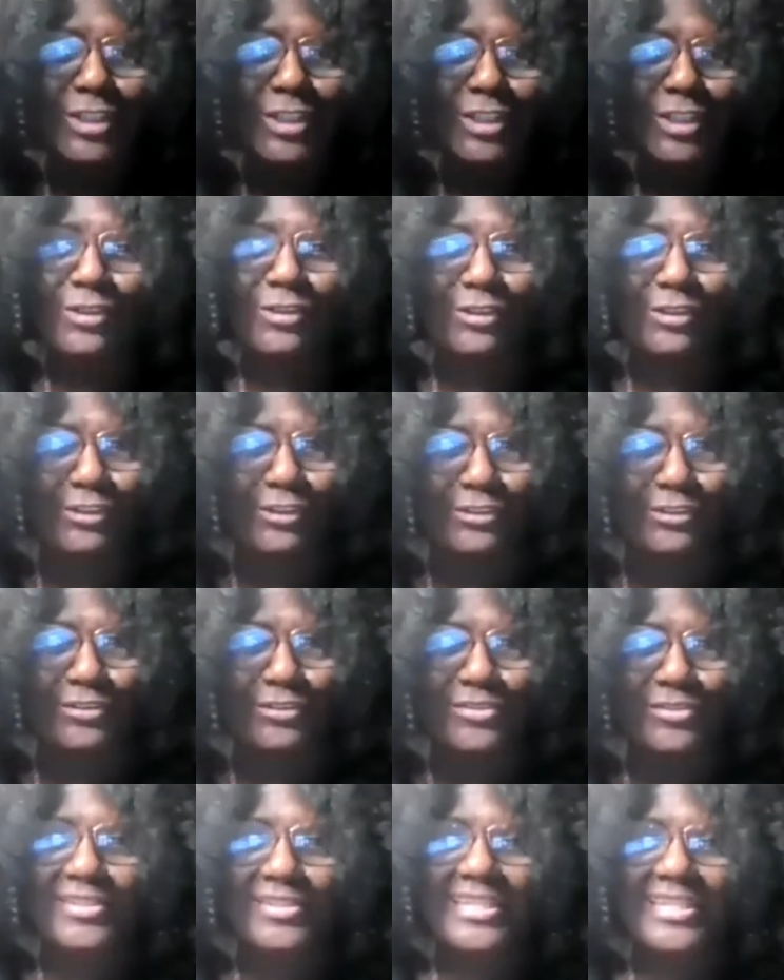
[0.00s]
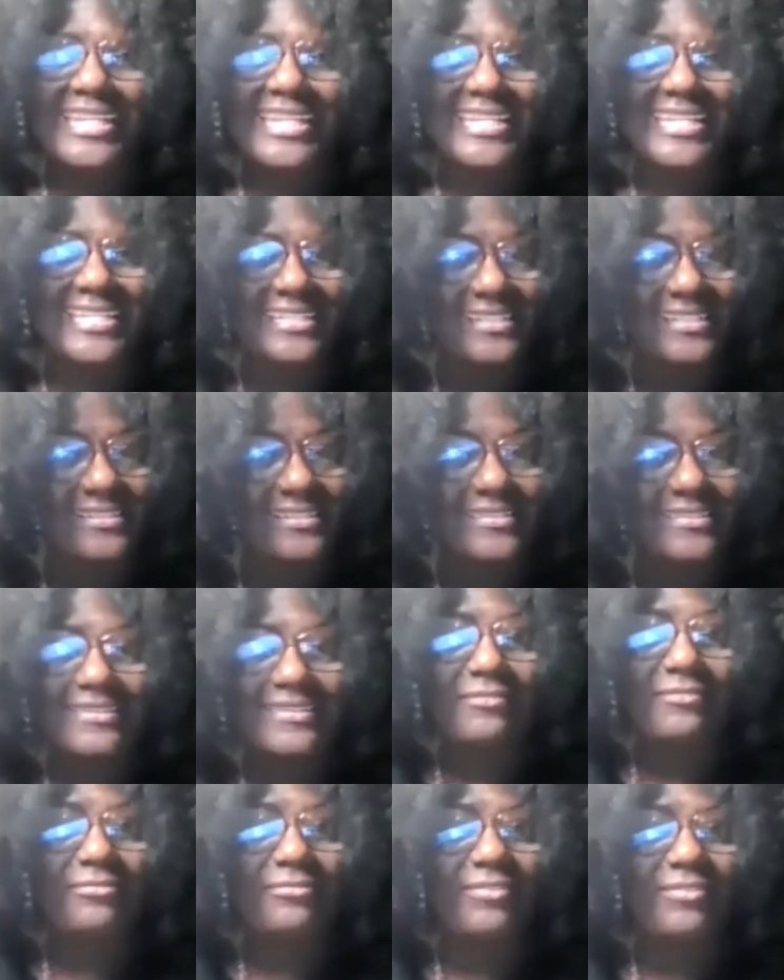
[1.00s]
girls is
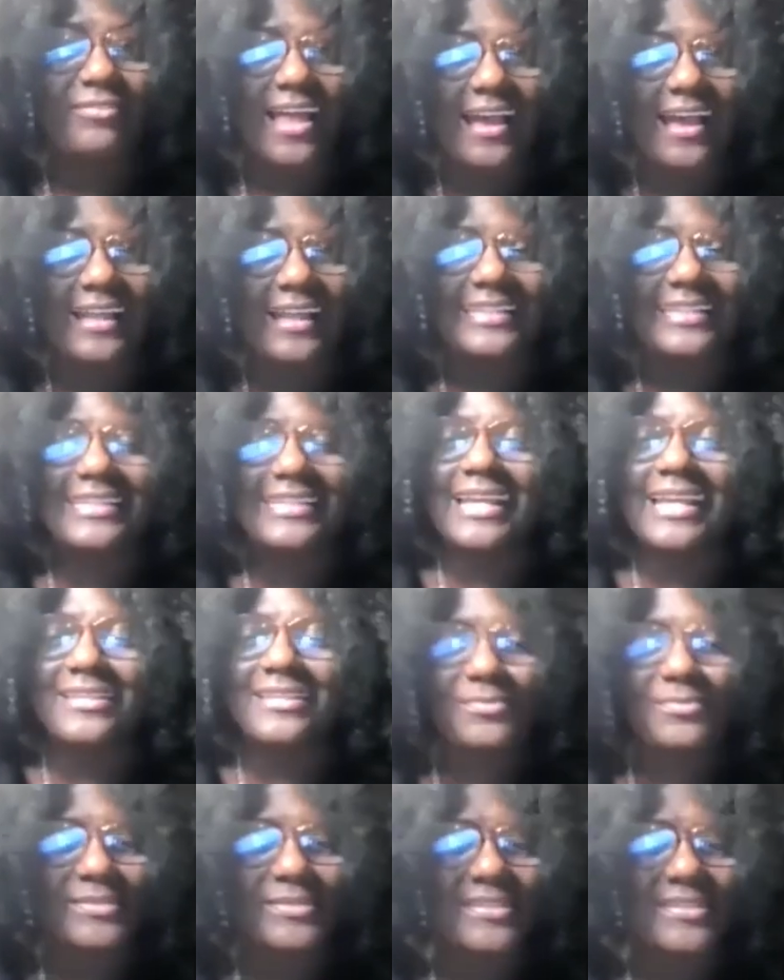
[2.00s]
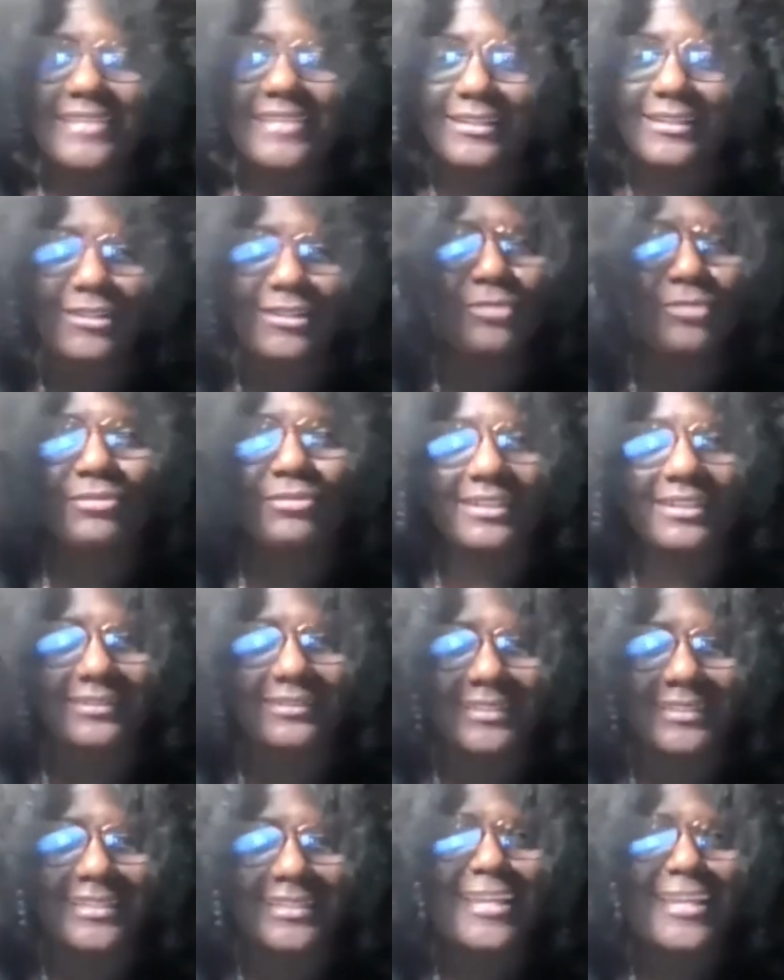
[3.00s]
fly. Yes, we said it correctly.
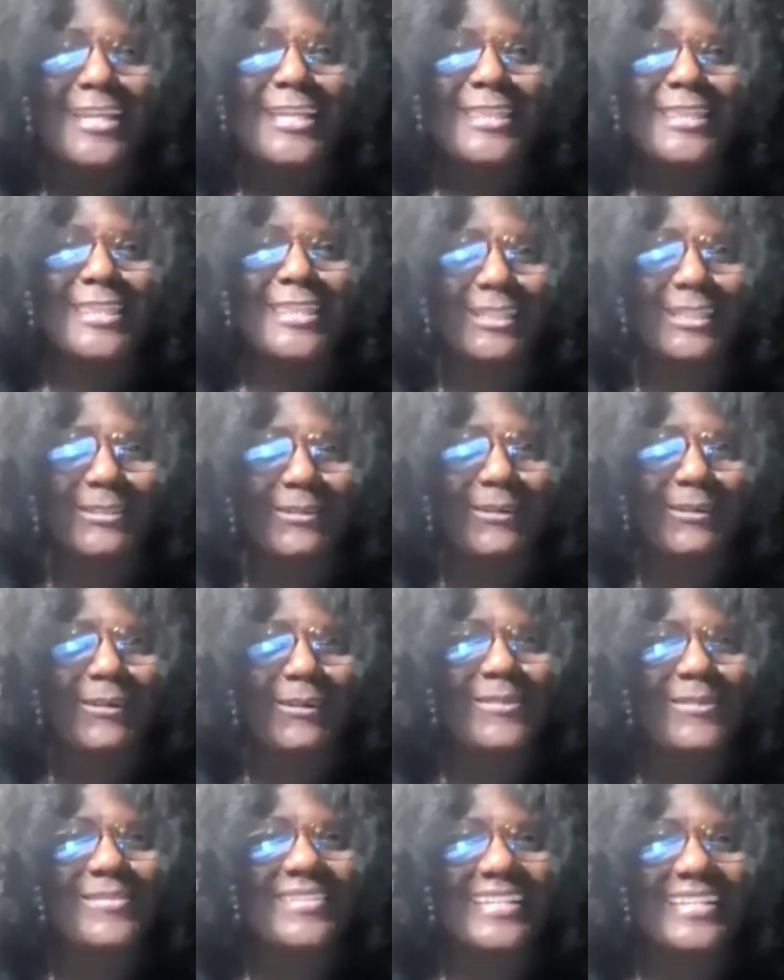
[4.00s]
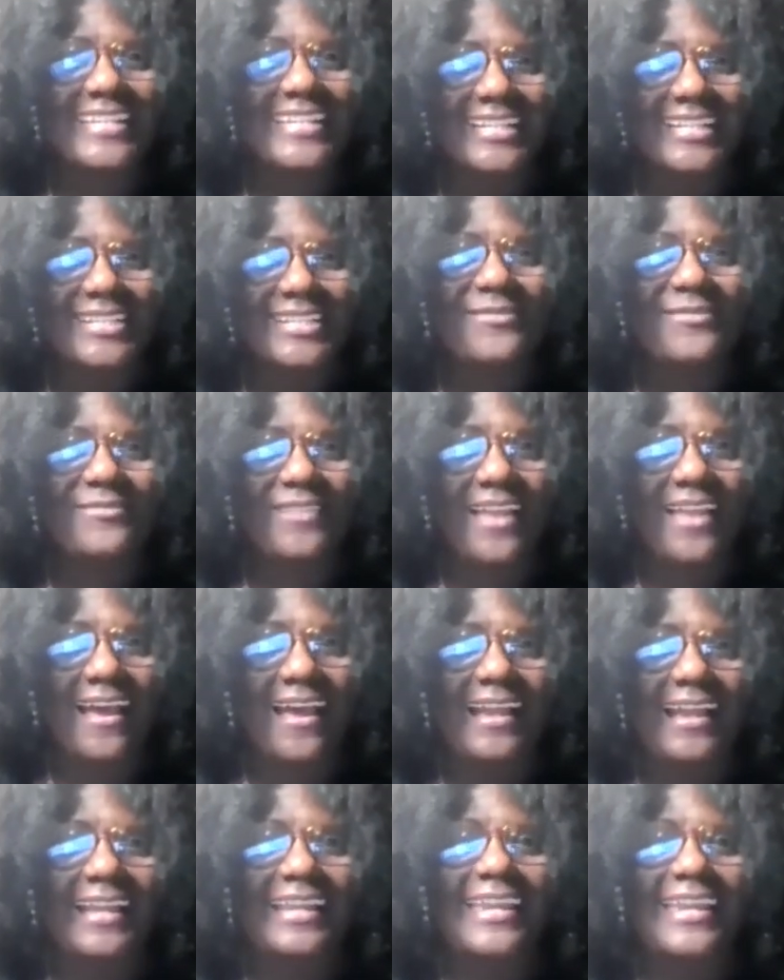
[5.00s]
Absolutely. Thick girls is
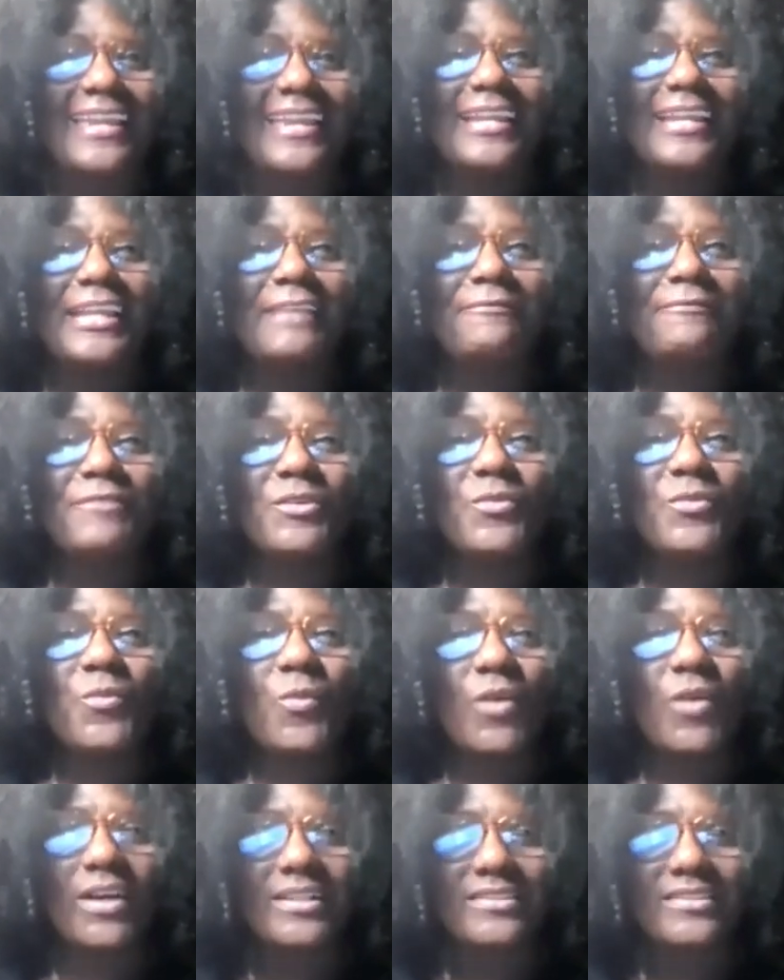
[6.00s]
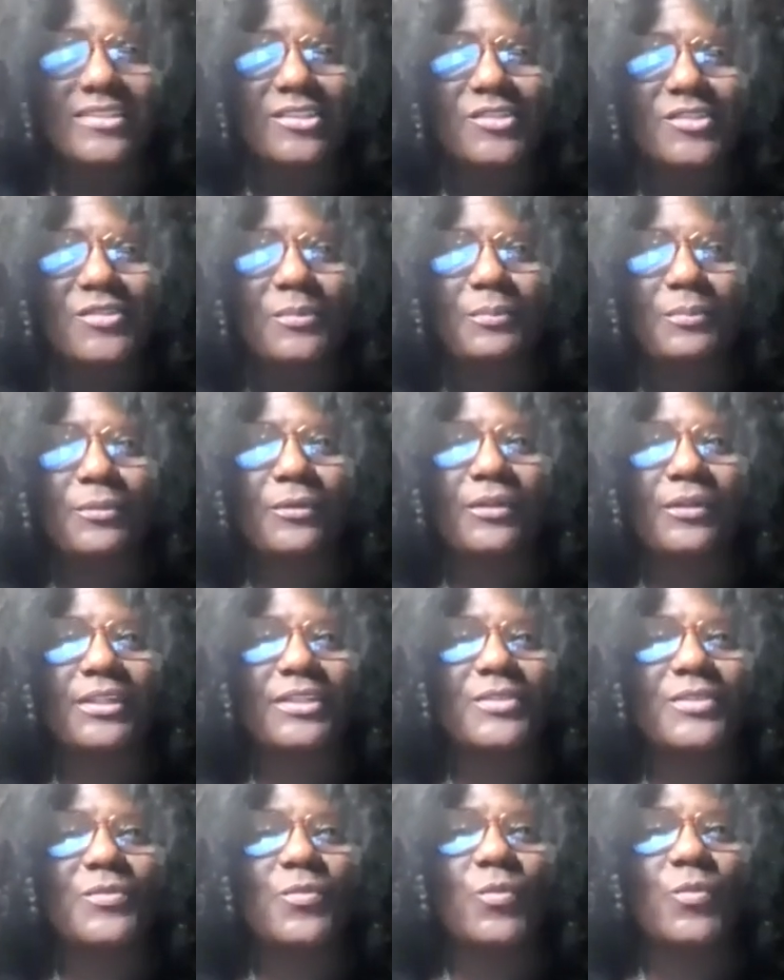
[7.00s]
fly. If you want to support,
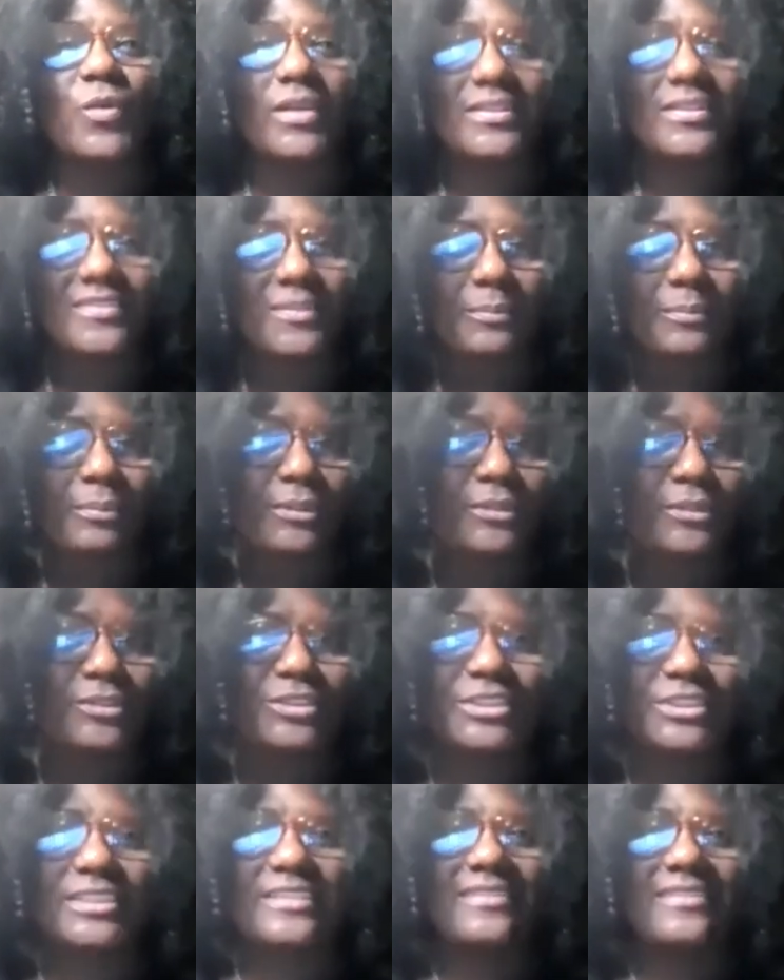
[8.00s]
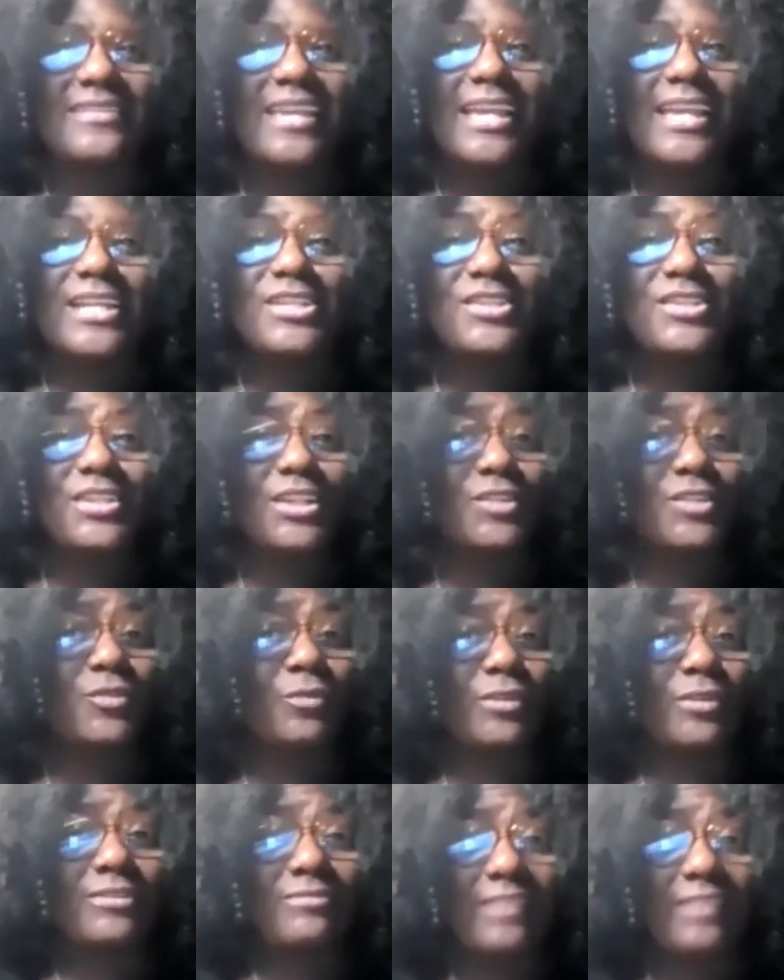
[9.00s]
you want to purchase, she is
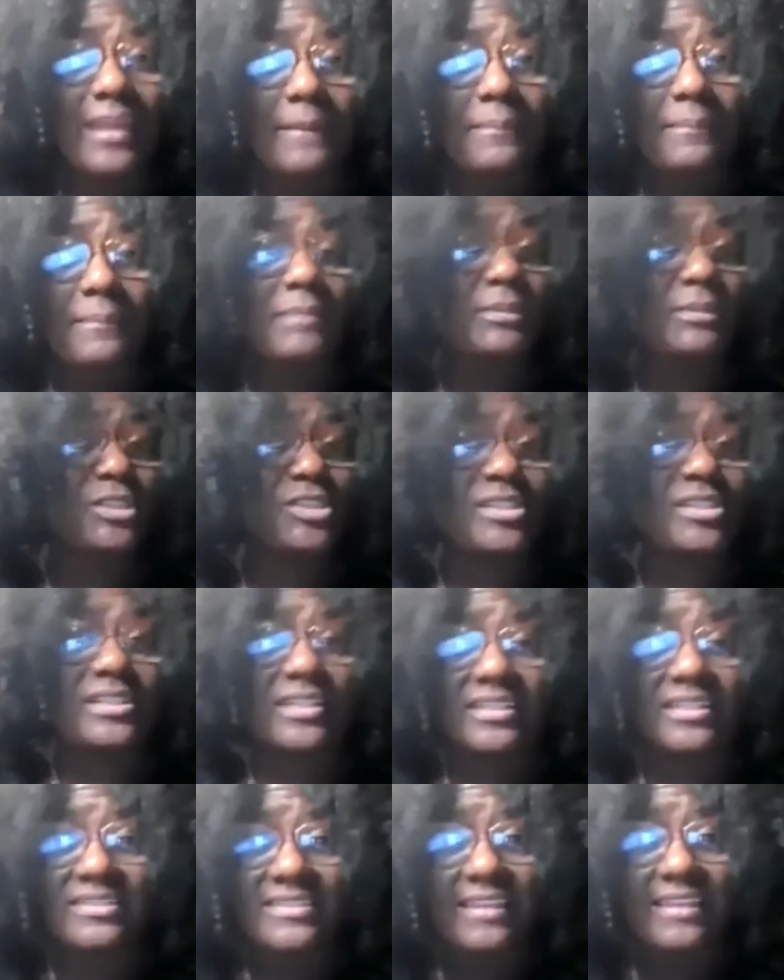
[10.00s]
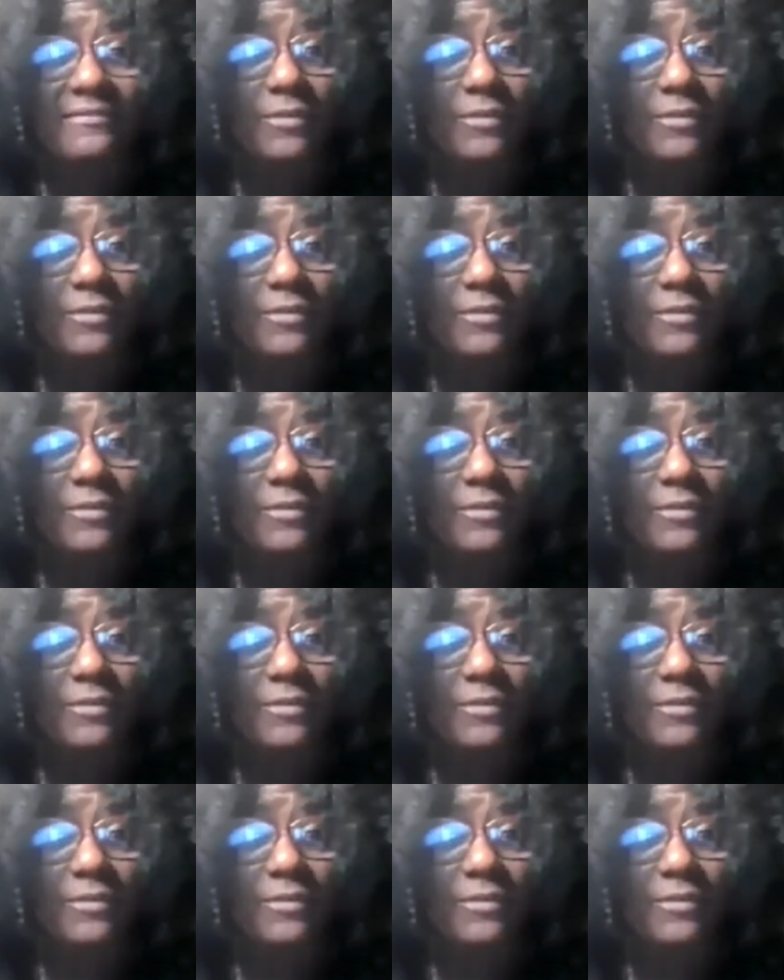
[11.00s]
revamping, but she does have